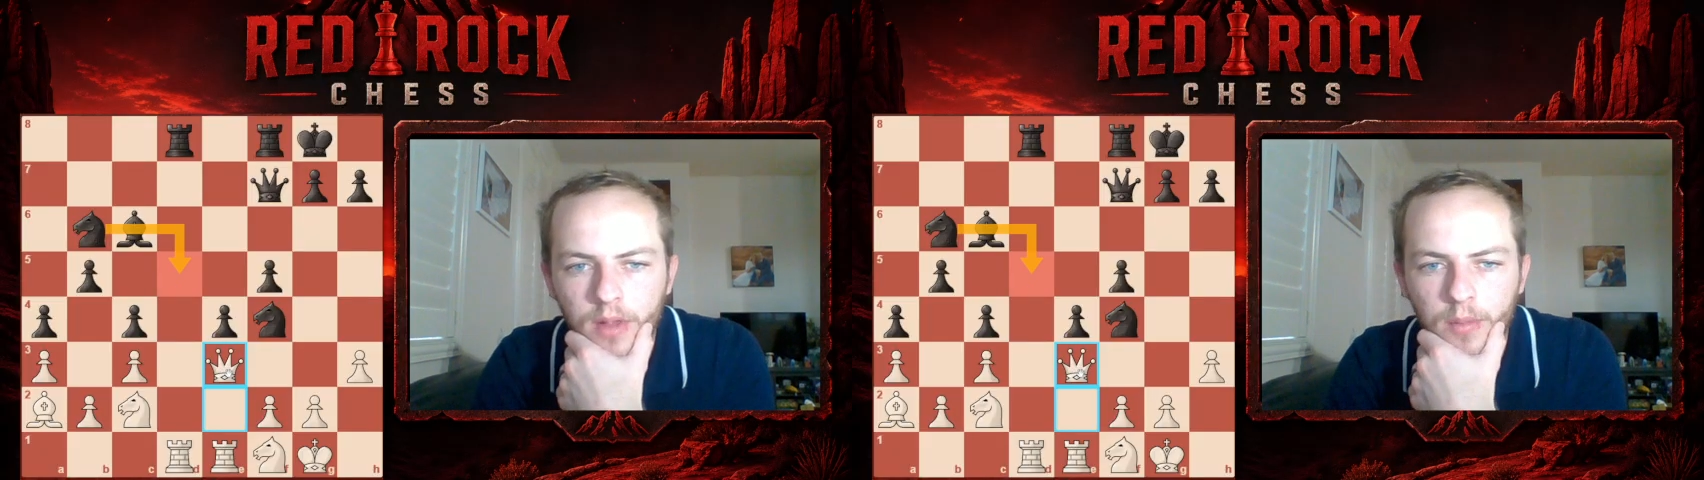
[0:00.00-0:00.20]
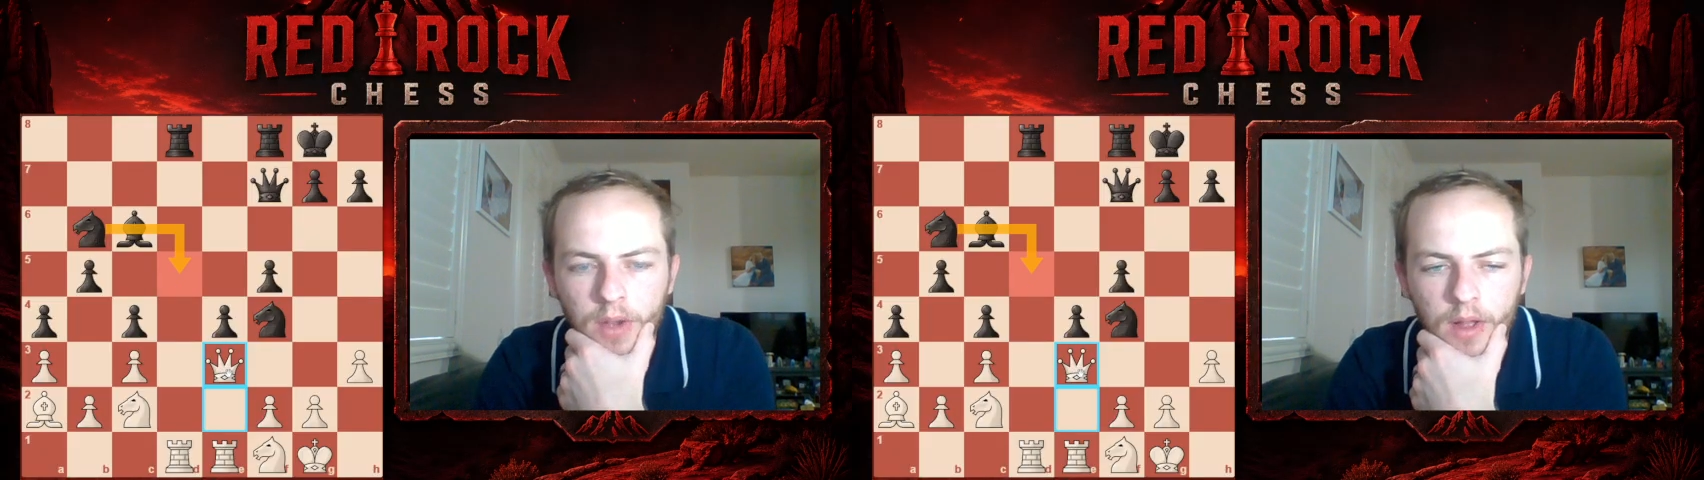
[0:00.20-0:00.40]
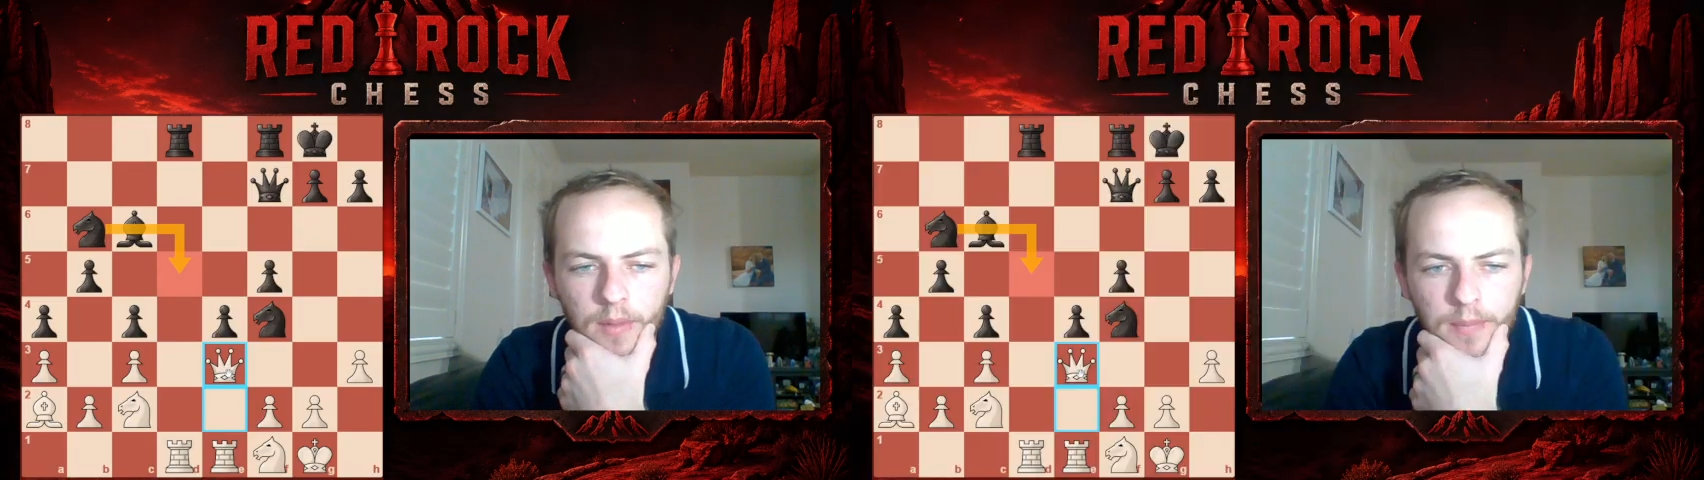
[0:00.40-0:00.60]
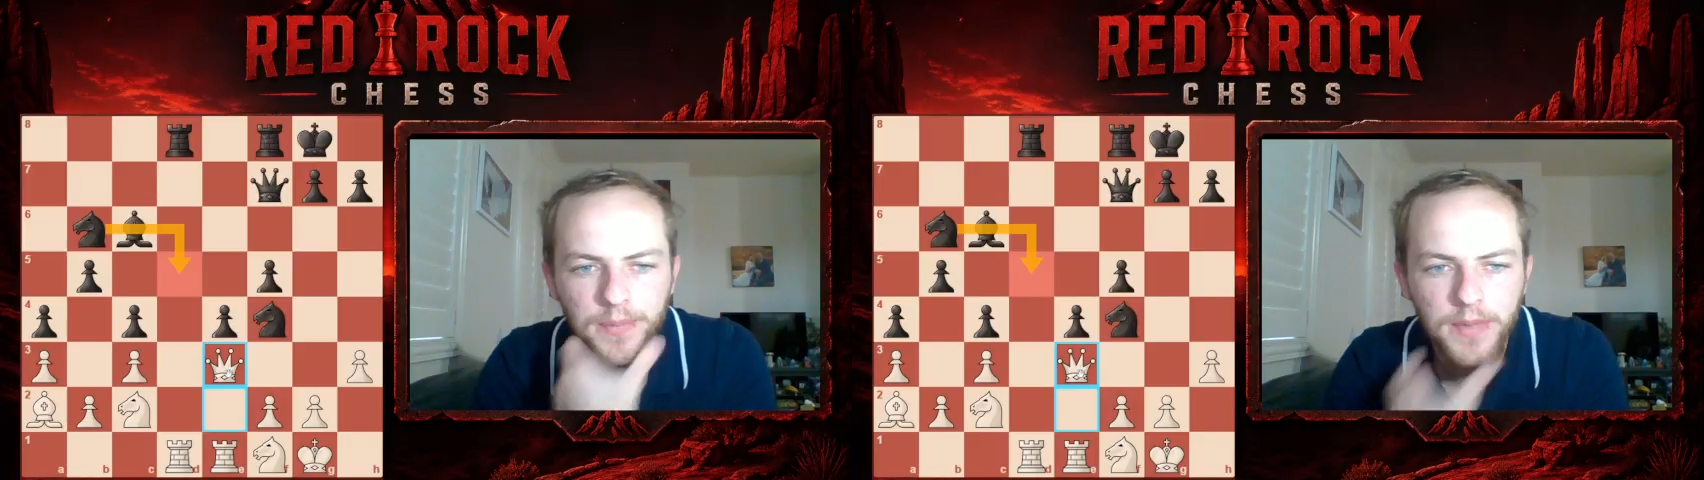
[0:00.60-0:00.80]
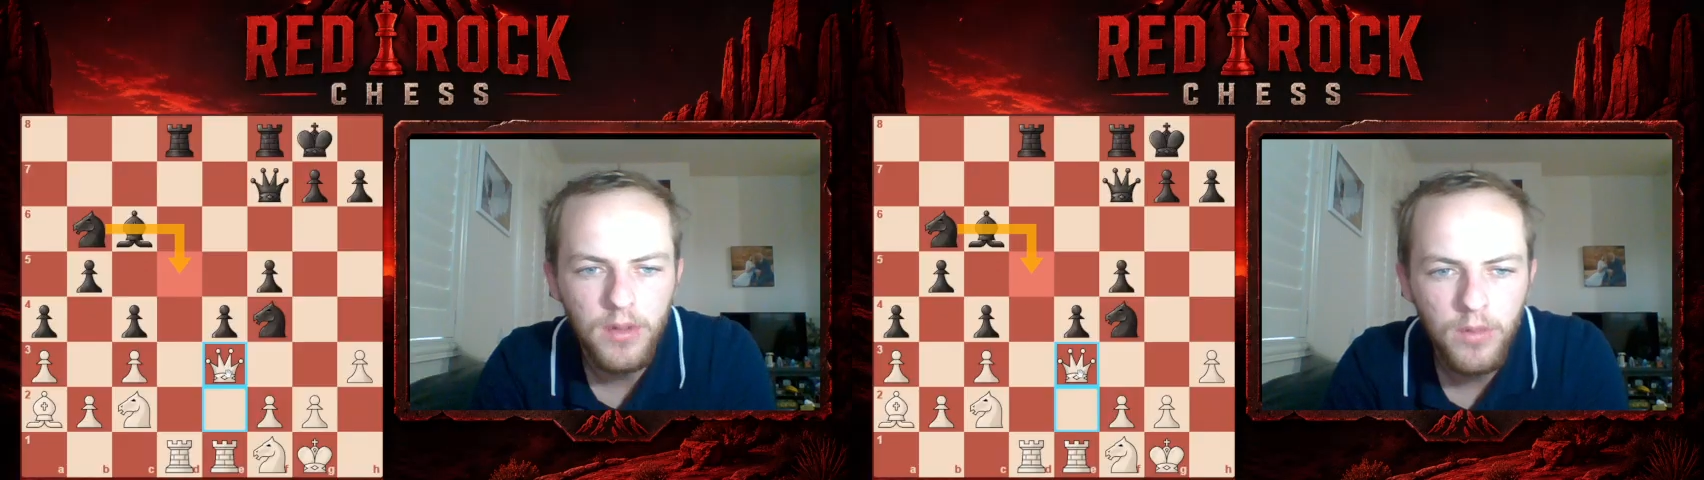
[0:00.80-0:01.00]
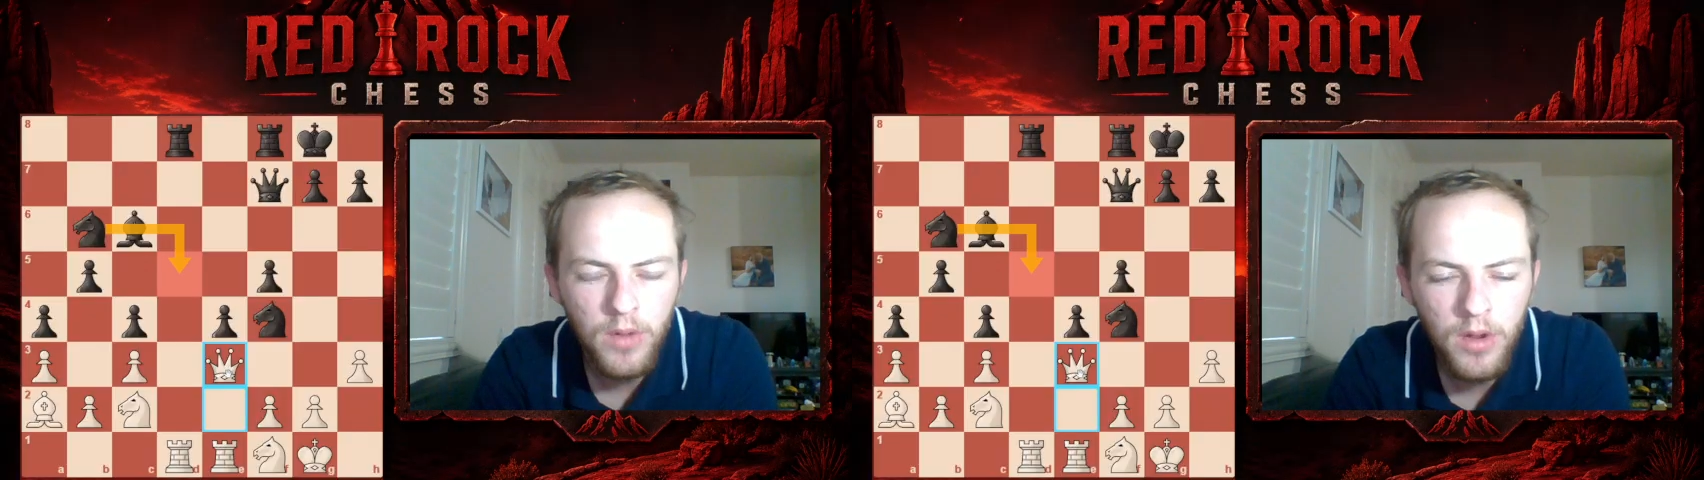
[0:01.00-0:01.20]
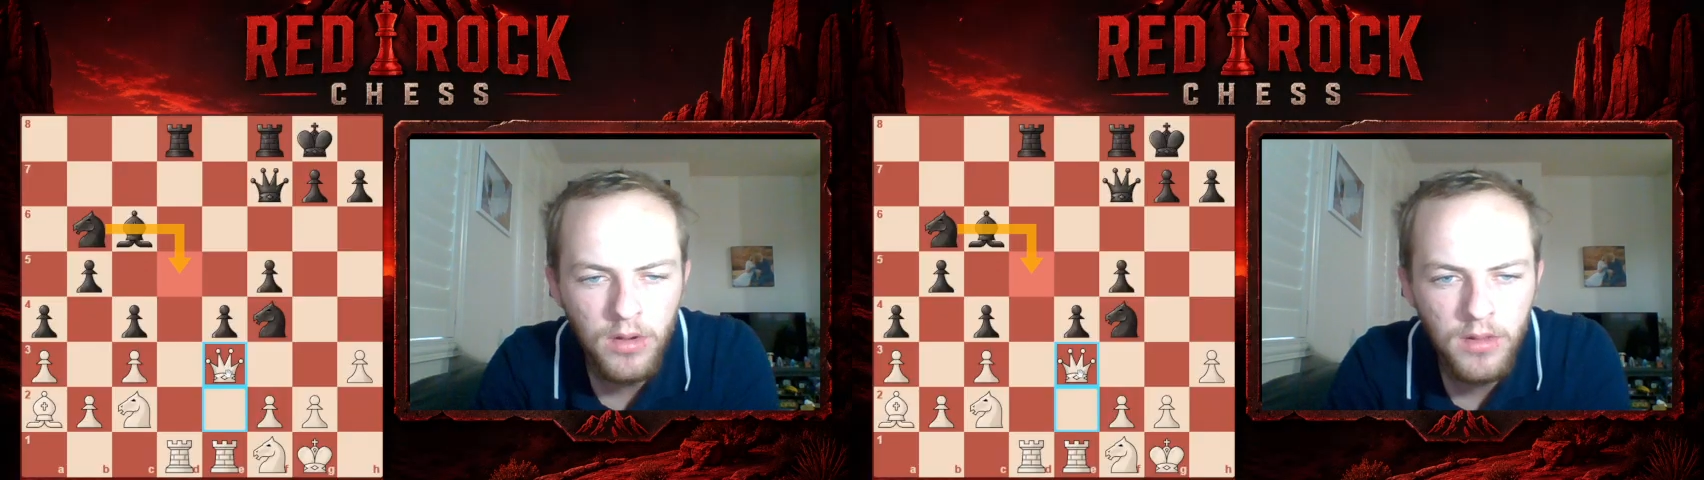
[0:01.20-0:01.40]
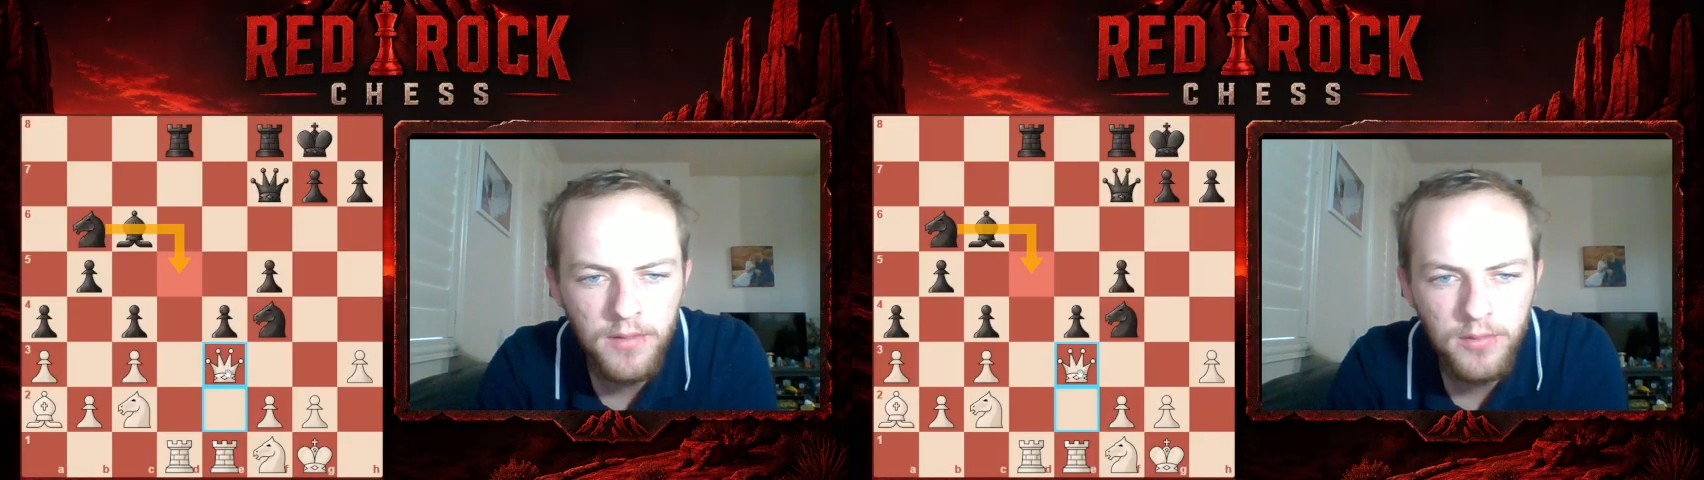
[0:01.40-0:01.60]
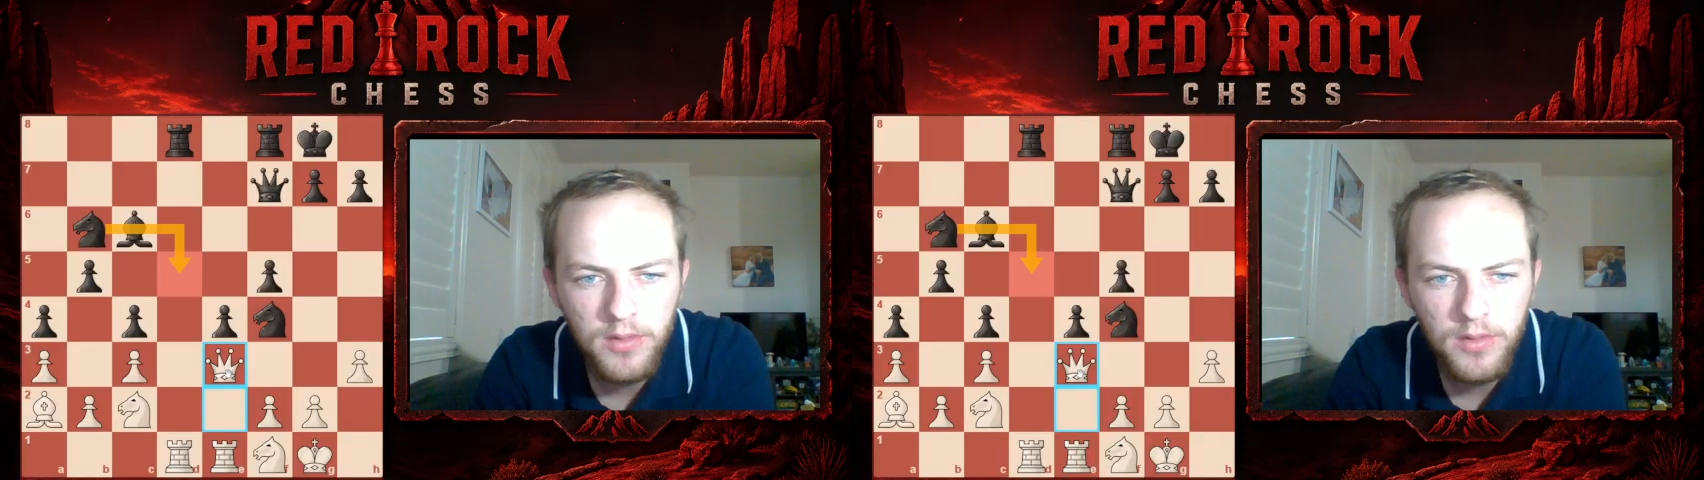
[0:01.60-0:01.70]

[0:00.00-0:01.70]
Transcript: but we aren't left